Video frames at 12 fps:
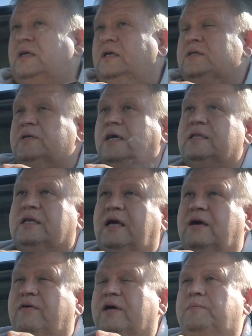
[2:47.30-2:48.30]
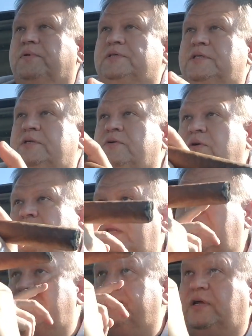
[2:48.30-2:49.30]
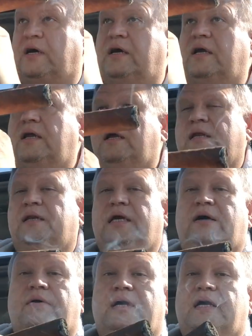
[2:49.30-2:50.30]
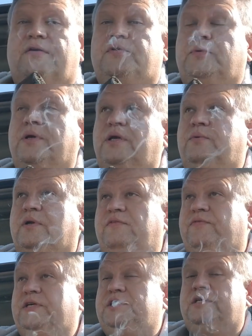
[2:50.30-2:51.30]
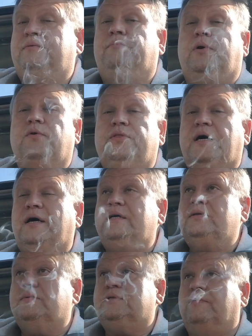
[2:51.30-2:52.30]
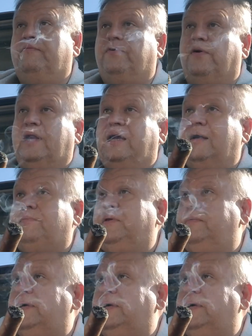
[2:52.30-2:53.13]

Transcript: So I had the cataract procedure on my left eye, and now I have 20/20 vision in both eyes, which I'm very happy